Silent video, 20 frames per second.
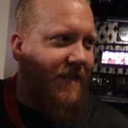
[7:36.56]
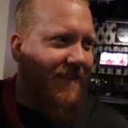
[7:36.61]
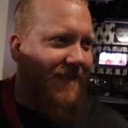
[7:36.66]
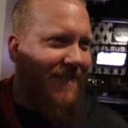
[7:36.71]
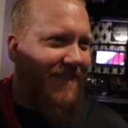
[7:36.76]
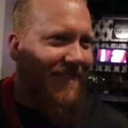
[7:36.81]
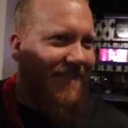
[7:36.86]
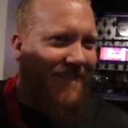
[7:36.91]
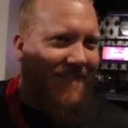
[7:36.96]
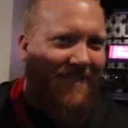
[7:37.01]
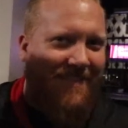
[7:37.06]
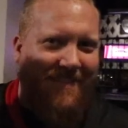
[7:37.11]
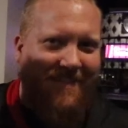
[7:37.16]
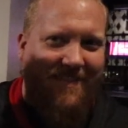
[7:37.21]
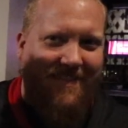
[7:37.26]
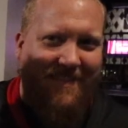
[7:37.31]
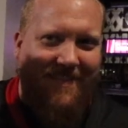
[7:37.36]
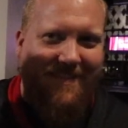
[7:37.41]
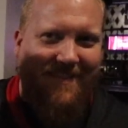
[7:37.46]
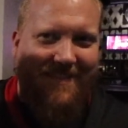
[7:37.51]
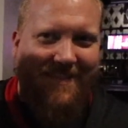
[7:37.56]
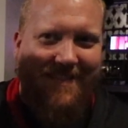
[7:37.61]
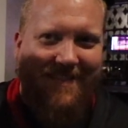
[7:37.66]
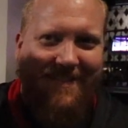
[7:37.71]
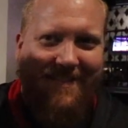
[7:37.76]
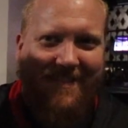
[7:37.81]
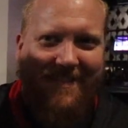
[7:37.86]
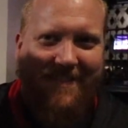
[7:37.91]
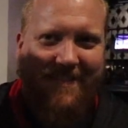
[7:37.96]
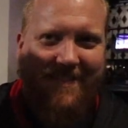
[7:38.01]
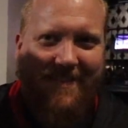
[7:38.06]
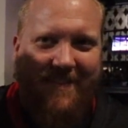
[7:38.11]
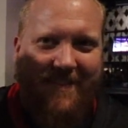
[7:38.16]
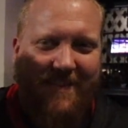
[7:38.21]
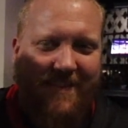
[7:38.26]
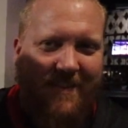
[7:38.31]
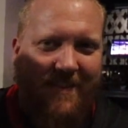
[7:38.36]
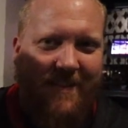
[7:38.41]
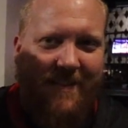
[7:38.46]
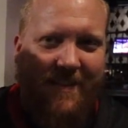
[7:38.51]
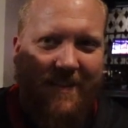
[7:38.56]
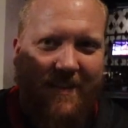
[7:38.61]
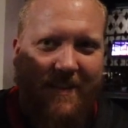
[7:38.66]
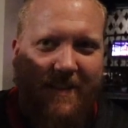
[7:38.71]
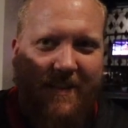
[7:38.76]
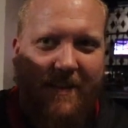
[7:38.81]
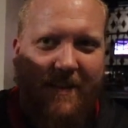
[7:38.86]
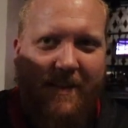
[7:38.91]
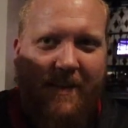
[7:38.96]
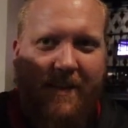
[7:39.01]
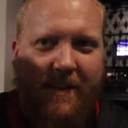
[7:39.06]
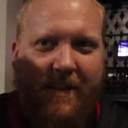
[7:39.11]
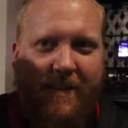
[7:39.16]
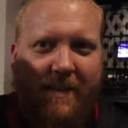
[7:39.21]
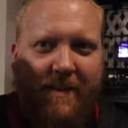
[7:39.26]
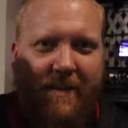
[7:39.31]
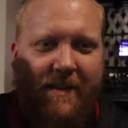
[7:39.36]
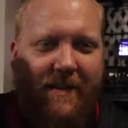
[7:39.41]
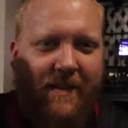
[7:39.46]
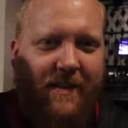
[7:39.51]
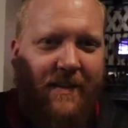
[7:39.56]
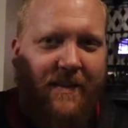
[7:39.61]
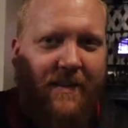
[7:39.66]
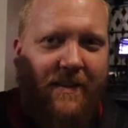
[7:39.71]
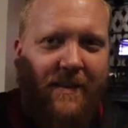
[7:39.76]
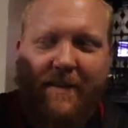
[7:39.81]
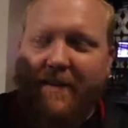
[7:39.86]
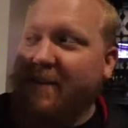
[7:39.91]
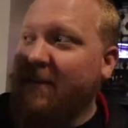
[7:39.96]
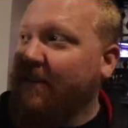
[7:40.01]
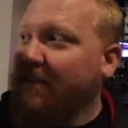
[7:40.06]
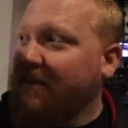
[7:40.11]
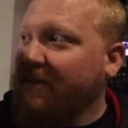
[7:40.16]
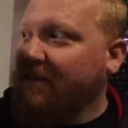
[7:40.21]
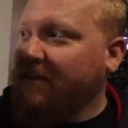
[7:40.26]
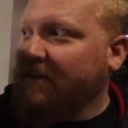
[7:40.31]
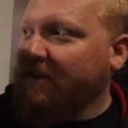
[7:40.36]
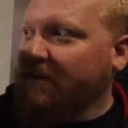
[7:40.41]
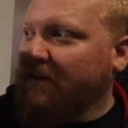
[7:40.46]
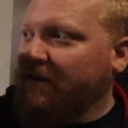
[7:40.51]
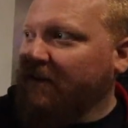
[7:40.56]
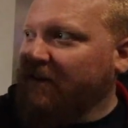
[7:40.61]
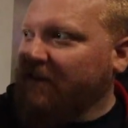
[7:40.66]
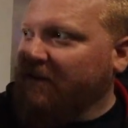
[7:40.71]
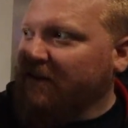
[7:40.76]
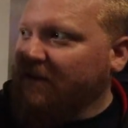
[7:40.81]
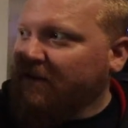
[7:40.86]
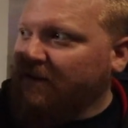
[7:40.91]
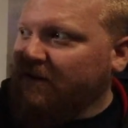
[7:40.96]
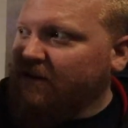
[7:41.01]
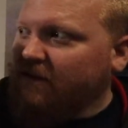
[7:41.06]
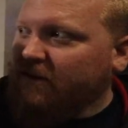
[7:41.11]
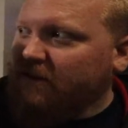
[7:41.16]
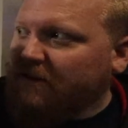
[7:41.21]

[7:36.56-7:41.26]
No words are spoken by the person on screen.